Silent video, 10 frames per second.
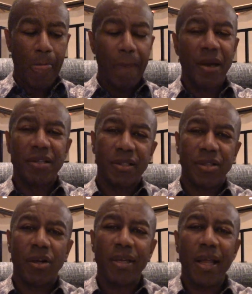because I
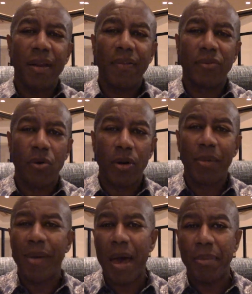started dating this girl
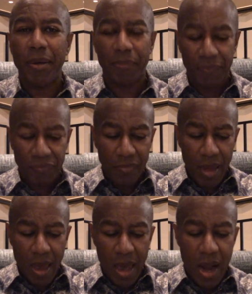named Gabby.
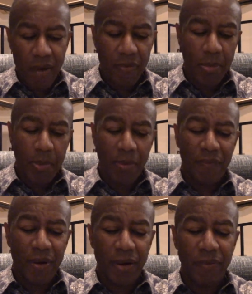And I remember
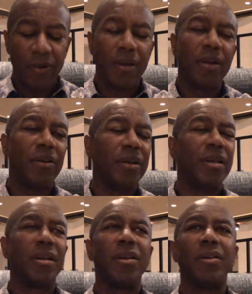very, very
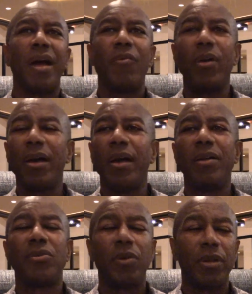clearly, I really
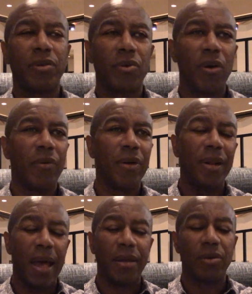enjoyed this girl. I really
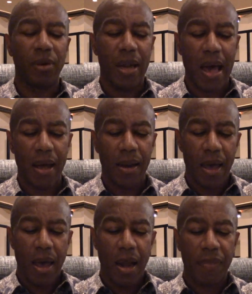liked her a lot
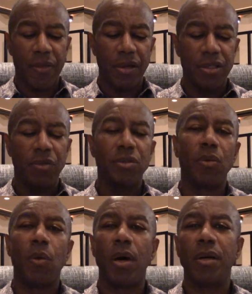and I thought she was
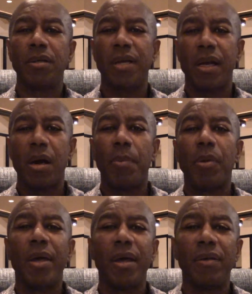the one. She had a
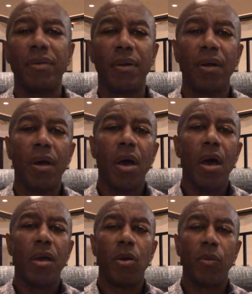couple kids, and
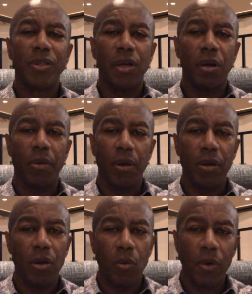you know, we started.
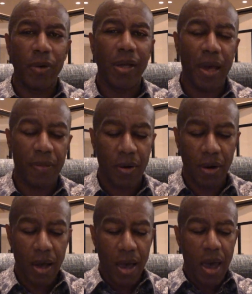You know, we were together,
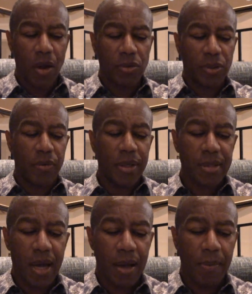and it was a great
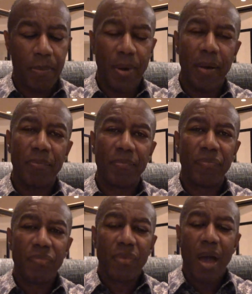time. But
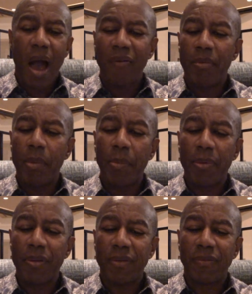I
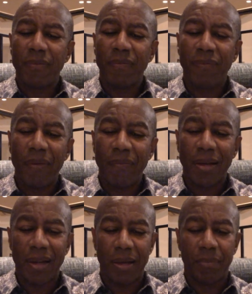remember this
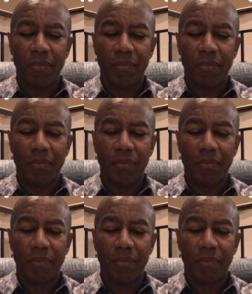vividly.